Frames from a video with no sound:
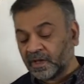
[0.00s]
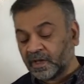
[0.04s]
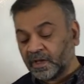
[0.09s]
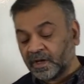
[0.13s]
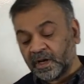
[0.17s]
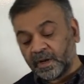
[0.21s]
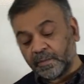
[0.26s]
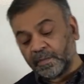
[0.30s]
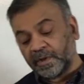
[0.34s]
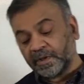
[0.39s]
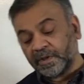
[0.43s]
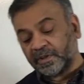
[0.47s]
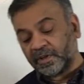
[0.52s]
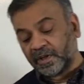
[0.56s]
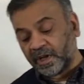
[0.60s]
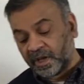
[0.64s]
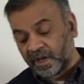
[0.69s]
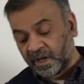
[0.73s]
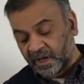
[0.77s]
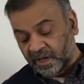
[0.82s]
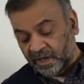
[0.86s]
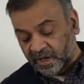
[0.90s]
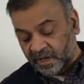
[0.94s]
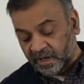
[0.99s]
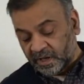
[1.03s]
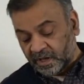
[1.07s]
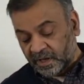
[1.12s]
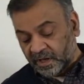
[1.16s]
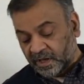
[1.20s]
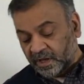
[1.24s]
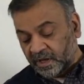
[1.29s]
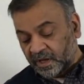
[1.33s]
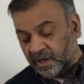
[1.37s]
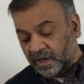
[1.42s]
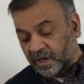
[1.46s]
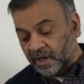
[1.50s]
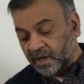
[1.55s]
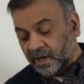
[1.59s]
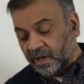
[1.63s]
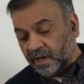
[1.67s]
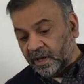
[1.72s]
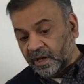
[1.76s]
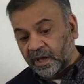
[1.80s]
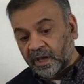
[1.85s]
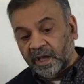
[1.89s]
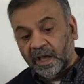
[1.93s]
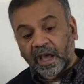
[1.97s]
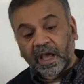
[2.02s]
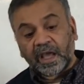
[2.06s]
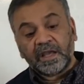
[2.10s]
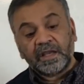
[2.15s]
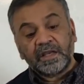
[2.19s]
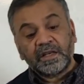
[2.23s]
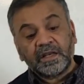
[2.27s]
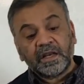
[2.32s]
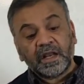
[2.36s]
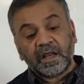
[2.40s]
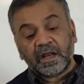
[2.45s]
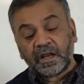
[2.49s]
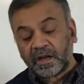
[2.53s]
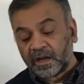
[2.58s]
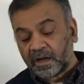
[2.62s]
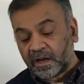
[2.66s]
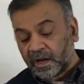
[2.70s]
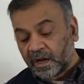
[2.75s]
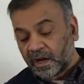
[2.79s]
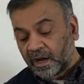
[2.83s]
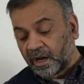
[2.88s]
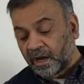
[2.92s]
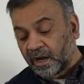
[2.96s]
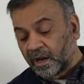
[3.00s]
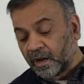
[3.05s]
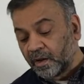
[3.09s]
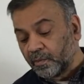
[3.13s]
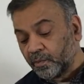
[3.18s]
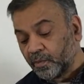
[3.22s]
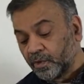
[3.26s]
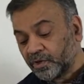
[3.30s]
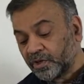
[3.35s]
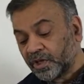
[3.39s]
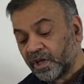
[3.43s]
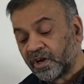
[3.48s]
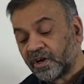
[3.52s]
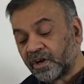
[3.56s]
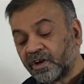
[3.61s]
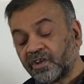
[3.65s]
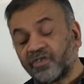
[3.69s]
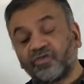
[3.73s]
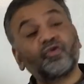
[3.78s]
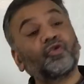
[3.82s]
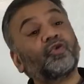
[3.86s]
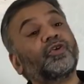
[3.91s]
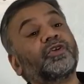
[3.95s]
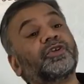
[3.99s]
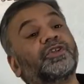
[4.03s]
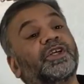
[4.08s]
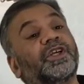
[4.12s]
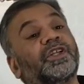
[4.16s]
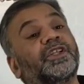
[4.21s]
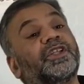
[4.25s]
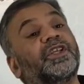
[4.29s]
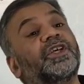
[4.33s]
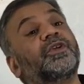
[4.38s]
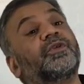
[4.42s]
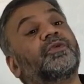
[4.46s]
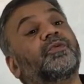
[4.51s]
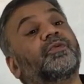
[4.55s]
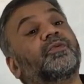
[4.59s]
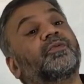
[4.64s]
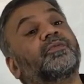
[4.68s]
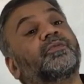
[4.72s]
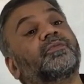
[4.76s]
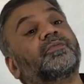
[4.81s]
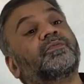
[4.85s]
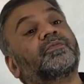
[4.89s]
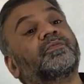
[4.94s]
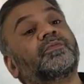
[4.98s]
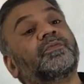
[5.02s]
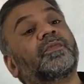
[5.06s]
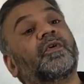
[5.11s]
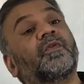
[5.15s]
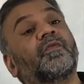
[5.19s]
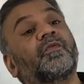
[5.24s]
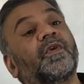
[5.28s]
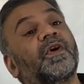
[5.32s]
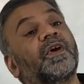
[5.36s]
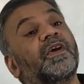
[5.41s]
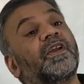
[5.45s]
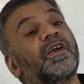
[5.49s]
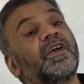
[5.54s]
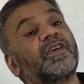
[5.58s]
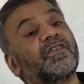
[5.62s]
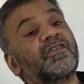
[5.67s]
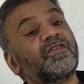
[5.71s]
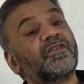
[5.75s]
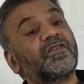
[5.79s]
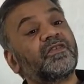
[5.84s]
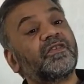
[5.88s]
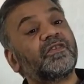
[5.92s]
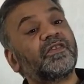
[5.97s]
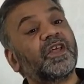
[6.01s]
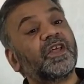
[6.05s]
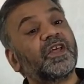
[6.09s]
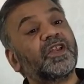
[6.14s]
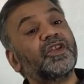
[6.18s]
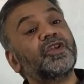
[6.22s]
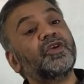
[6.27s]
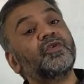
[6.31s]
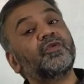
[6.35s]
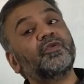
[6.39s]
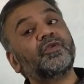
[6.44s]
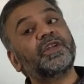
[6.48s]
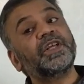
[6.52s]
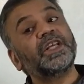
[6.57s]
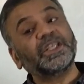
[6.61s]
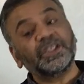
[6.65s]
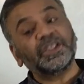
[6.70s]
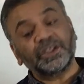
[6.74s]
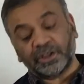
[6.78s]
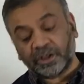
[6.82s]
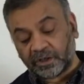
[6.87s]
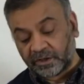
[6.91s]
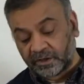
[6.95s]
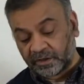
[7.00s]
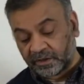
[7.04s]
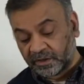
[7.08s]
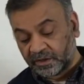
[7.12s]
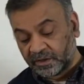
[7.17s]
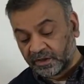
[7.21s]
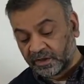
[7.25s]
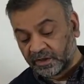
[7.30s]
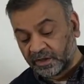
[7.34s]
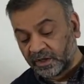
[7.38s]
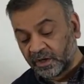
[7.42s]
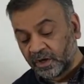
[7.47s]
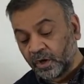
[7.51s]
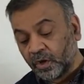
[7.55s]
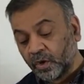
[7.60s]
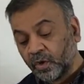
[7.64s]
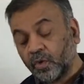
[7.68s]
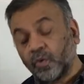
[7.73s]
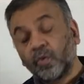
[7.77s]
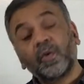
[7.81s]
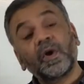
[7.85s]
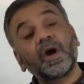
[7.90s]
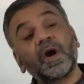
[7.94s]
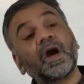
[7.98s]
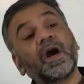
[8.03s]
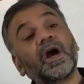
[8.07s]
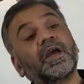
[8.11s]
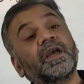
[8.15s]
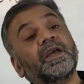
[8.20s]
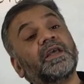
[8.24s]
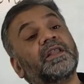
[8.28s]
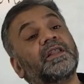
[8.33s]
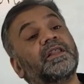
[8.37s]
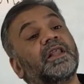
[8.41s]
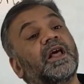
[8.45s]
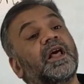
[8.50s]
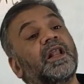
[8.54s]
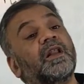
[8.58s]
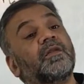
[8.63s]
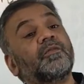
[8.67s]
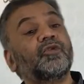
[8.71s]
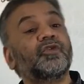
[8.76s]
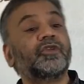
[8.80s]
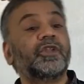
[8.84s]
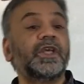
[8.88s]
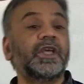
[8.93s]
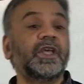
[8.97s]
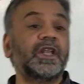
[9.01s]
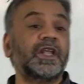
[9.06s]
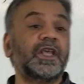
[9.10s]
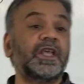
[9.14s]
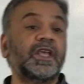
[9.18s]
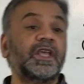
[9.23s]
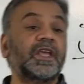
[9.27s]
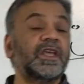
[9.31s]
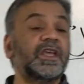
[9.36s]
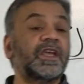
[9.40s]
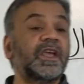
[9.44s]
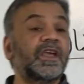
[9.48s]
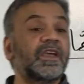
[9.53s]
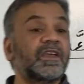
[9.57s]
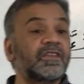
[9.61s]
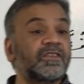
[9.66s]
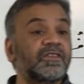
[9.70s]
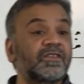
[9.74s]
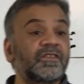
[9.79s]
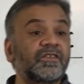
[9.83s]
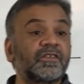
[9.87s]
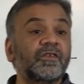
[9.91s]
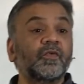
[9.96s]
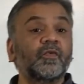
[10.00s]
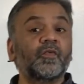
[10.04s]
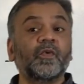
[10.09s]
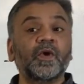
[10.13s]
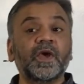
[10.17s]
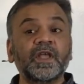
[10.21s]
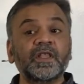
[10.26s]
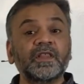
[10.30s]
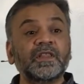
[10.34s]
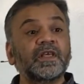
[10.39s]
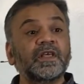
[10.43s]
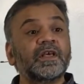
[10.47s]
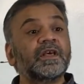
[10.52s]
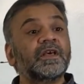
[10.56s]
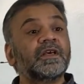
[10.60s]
Number 3, ainal mudarrisul jadidu, where is the new teacher? Huwa indal mudiri, he is with